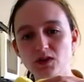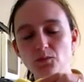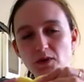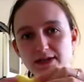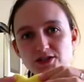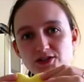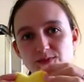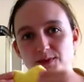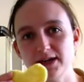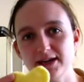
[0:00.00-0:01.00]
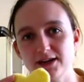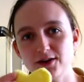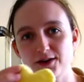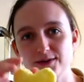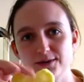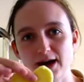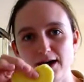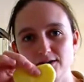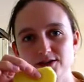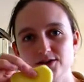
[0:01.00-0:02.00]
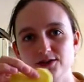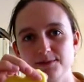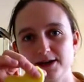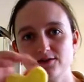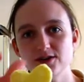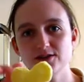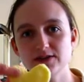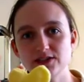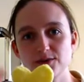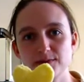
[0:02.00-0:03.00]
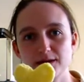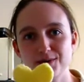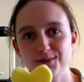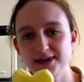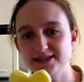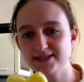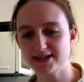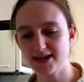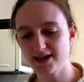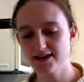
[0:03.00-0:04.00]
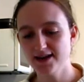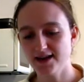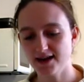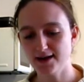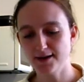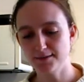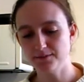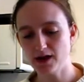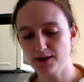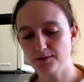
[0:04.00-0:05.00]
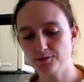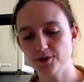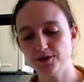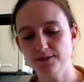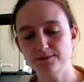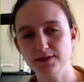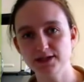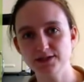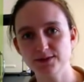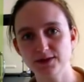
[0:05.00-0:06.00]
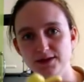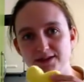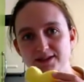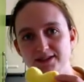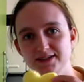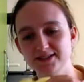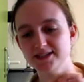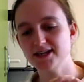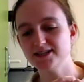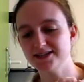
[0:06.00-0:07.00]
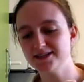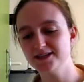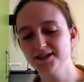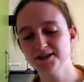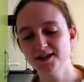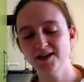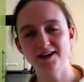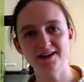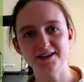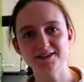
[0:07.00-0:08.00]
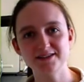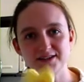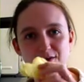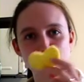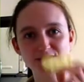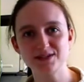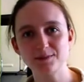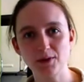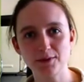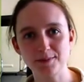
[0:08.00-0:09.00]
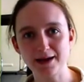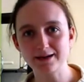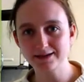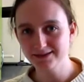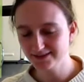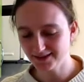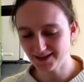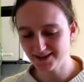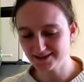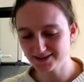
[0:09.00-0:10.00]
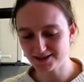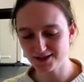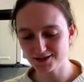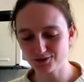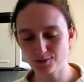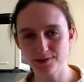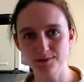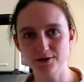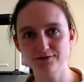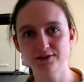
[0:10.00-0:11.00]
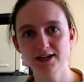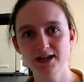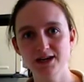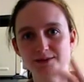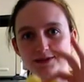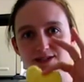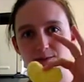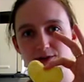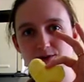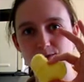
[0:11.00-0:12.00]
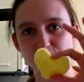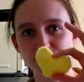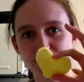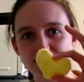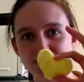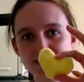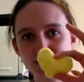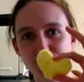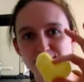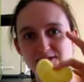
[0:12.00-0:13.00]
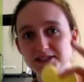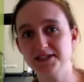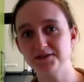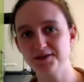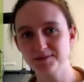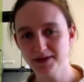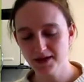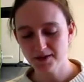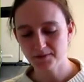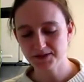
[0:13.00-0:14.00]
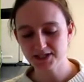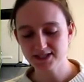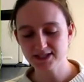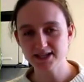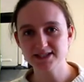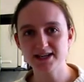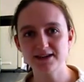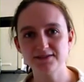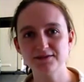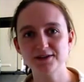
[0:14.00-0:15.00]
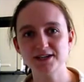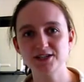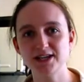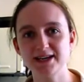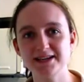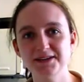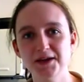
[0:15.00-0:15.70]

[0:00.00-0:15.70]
which when I go out to do my grocery shopping on Wednesday, I will put them into a dated sterile Ziploc bag and drop them off with someone who organises the local knitting group, which incidentally I've never actually